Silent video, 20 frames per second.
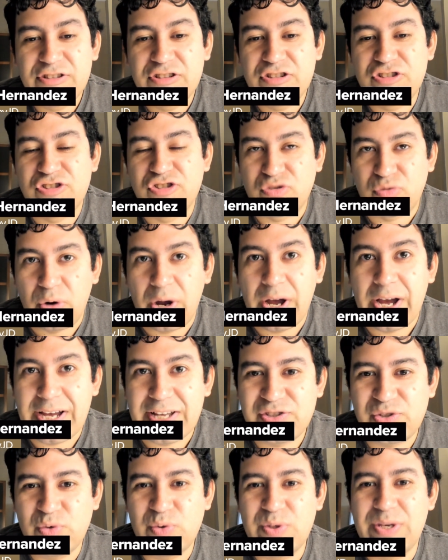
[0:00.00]

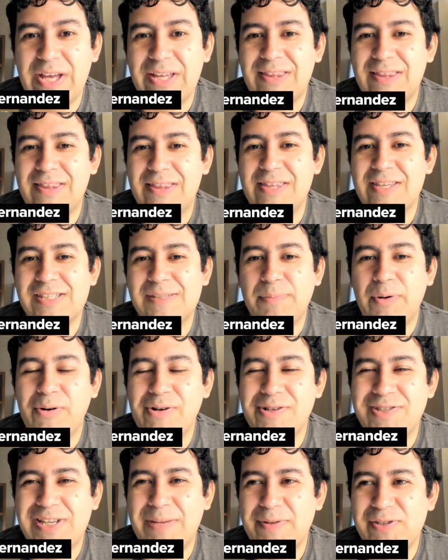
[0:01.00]
to get this
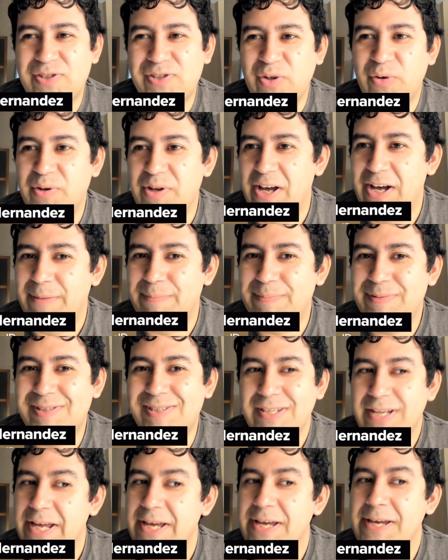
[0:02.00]
bonus episode up
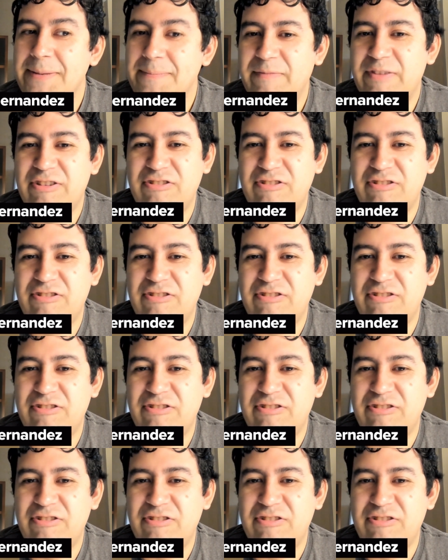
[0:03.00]
today,